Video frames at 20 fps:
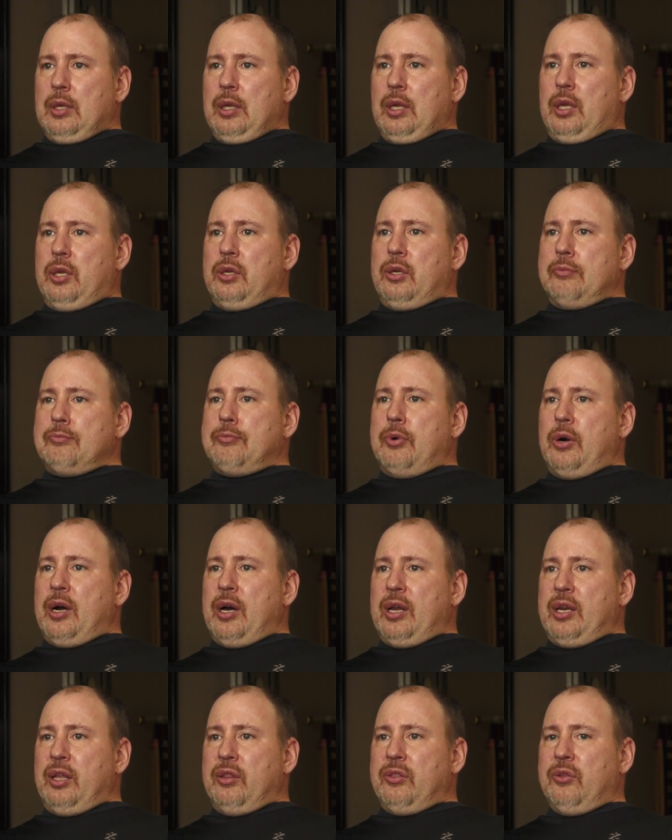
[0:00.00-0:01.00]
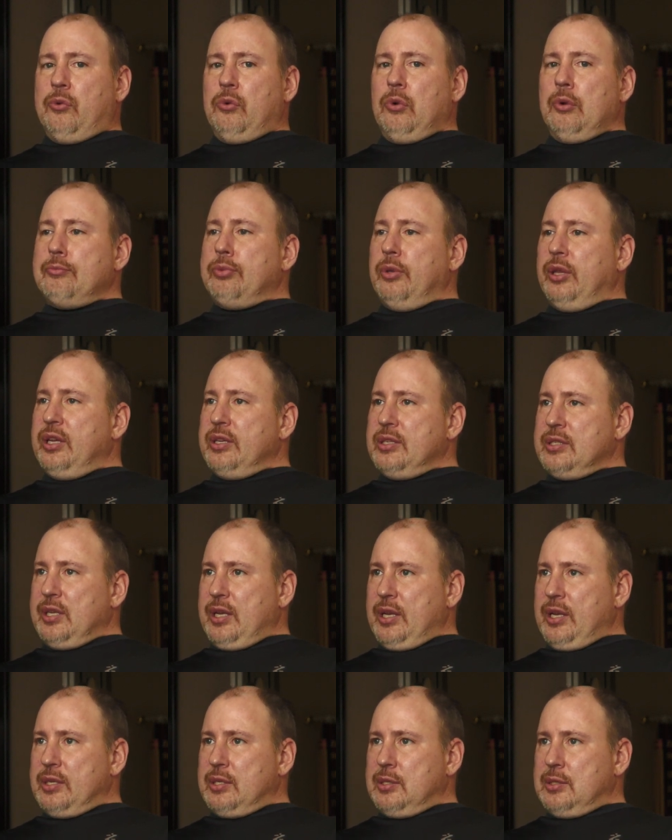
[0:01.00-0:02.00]
in your body through a blood
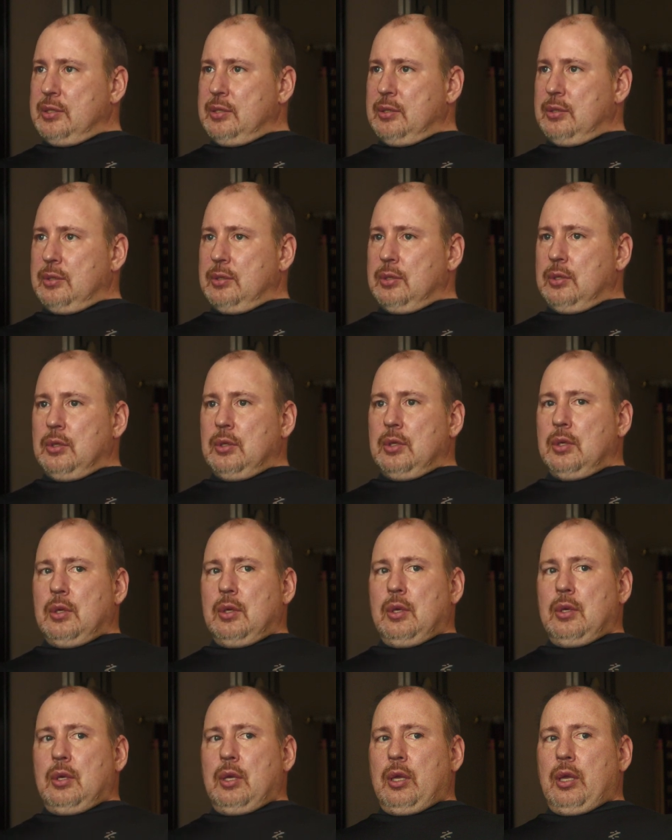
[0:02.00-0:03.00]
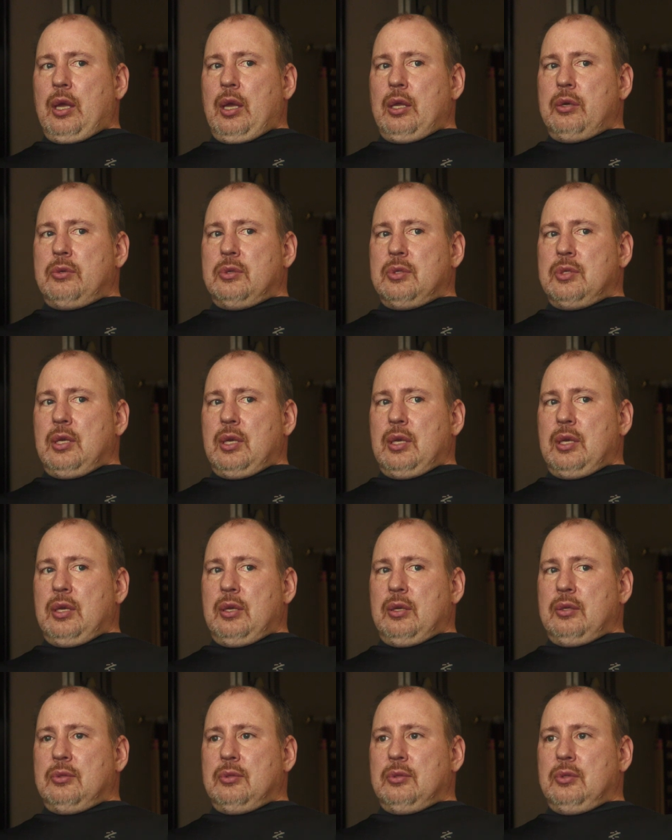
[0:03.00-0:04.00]
test. At,
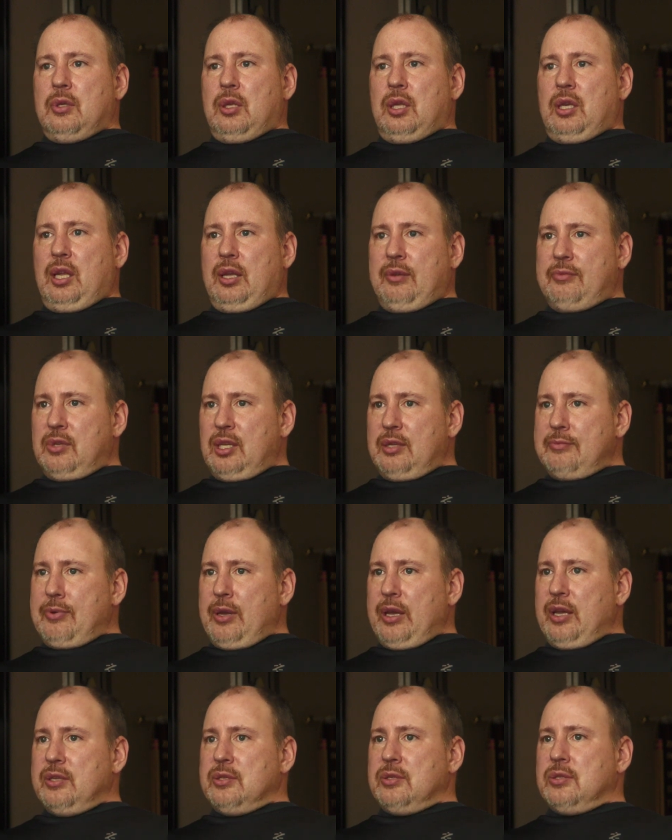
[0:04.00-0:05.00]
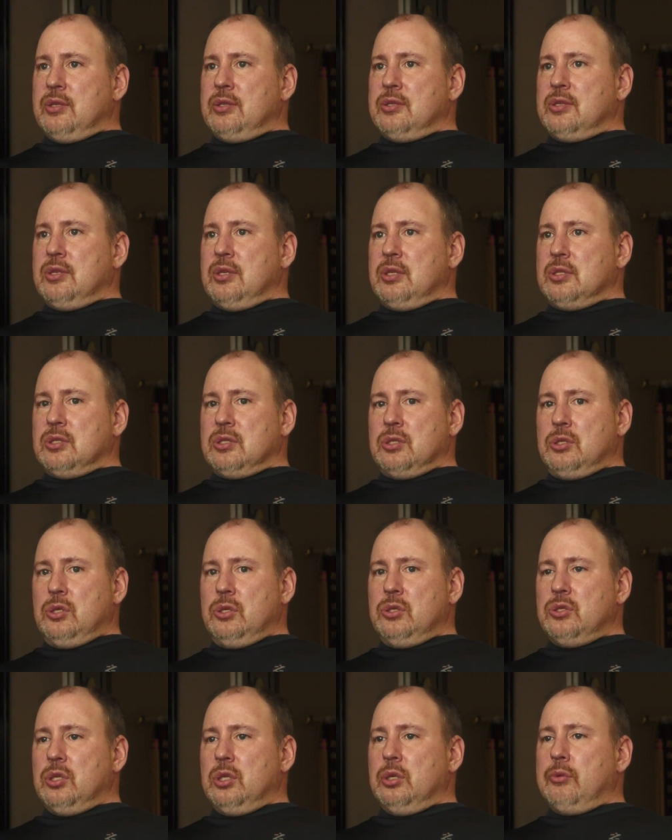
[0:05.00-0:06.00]
uh, in M D patients, it's
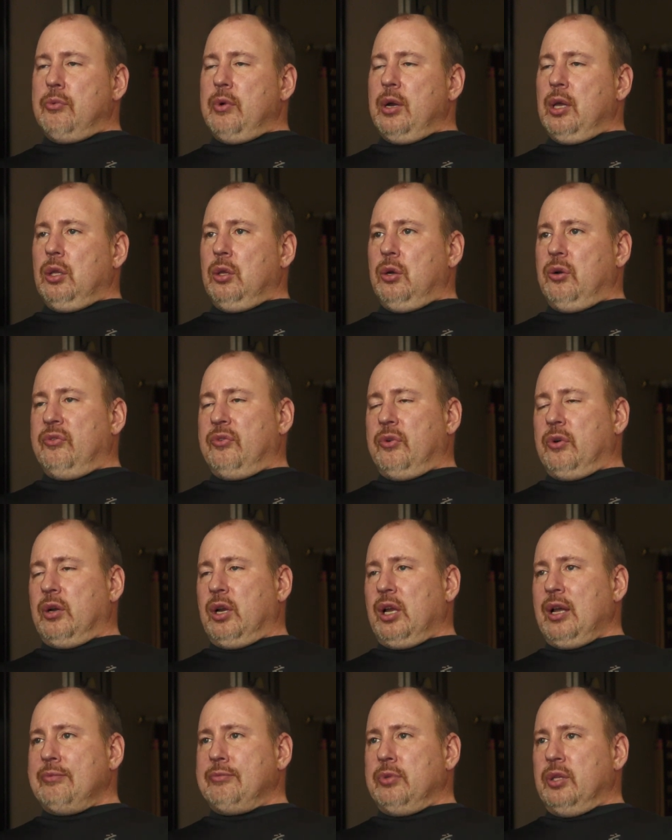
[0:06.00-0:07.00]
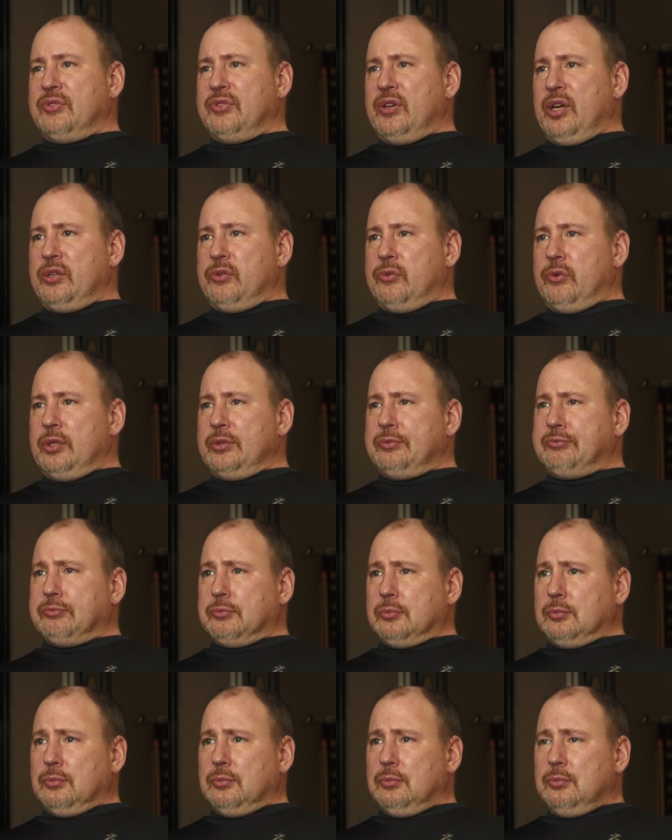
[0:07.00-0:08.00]
usually well over a couple of hundred,
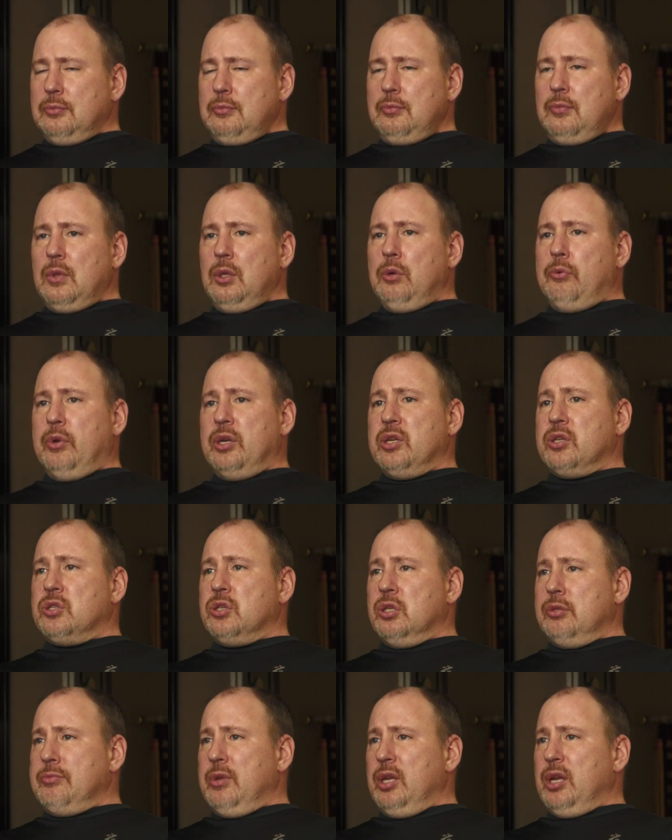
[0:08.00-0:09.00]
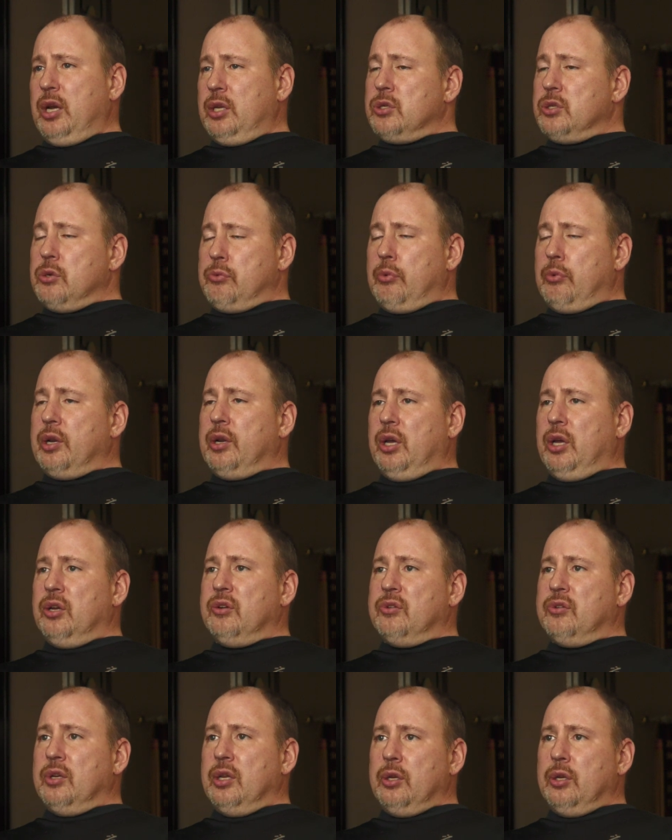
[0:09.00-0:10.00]
when it should be under one
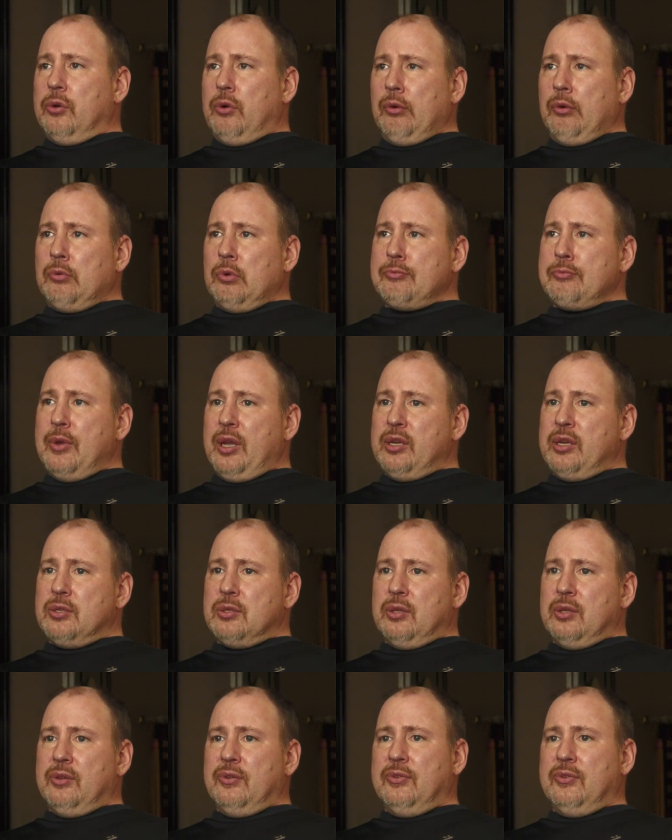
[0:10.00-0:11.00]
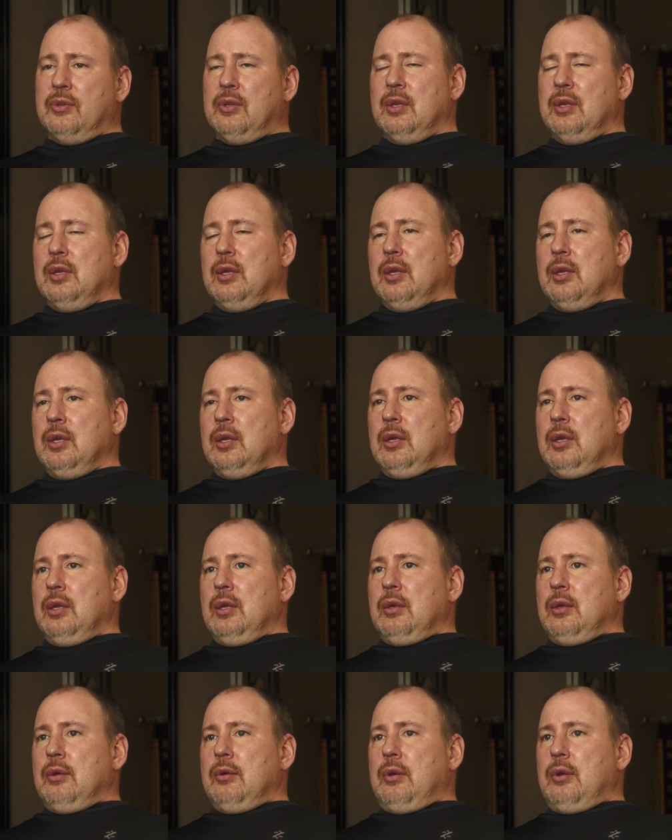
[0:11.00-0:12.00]
hundred in normal patients.
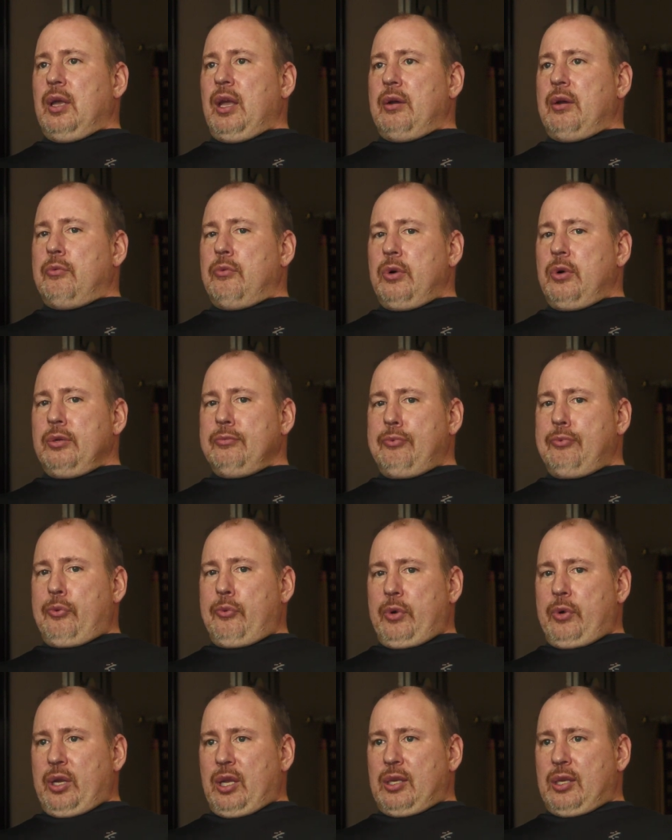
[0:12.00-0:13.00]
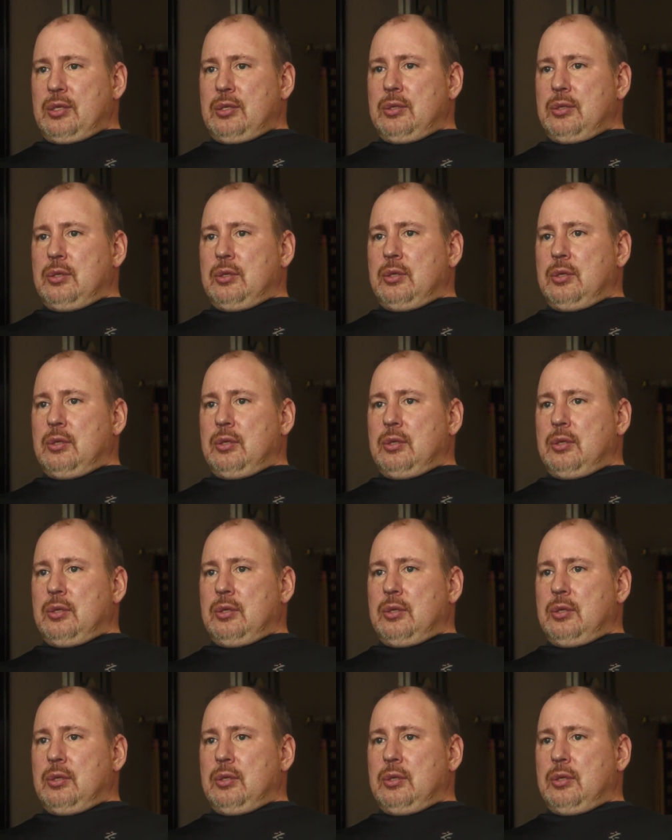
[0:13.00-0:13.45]
At one point,